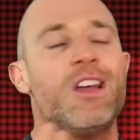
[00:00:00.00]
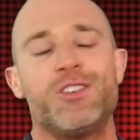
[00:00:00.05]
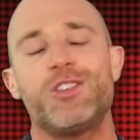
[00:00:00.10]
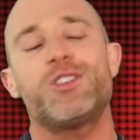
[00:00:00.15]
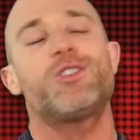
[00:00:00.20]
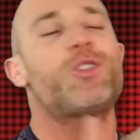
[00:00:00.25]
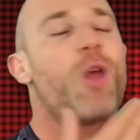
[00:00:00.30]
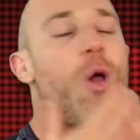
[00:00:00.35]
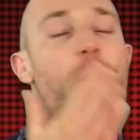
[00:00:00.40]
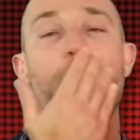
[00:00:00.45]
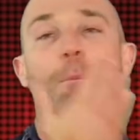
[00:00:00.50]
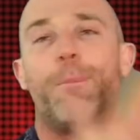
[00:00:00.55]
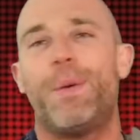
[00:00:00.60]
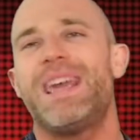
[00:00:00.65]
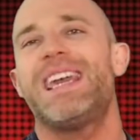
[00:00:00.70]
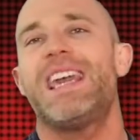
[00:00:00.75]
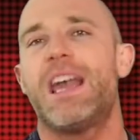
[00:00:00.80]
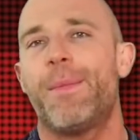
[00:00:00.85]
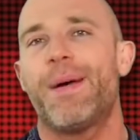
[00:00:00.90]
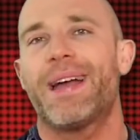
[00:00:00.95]
just don't
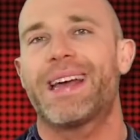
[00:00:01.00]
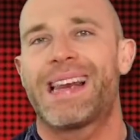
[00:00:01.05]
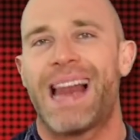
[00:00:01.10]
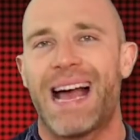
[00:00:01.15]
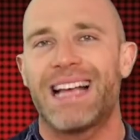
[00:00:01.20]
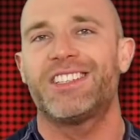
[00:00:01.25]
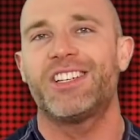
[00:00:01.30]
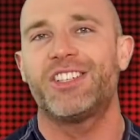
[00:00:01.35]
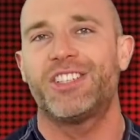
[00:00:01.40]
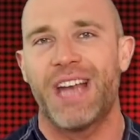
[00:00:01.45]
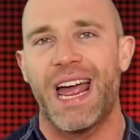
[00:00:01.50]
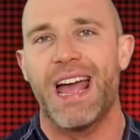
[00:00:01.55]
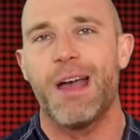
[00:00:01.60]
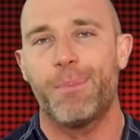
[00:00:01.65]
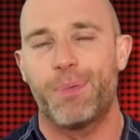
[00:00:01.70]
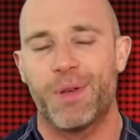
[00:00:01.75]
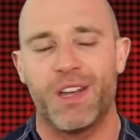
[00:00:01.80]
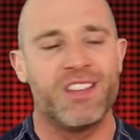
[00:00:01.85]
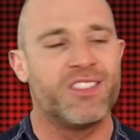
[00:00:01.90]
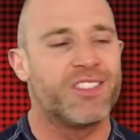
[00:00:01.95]
beat him at Clash of
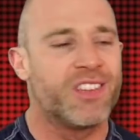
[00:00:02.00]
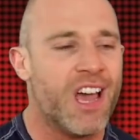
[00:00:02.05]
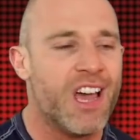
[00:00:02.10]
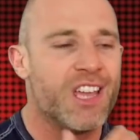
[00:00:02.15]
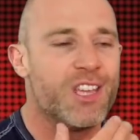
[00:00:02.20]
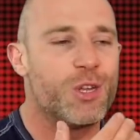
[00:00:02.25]
Champions.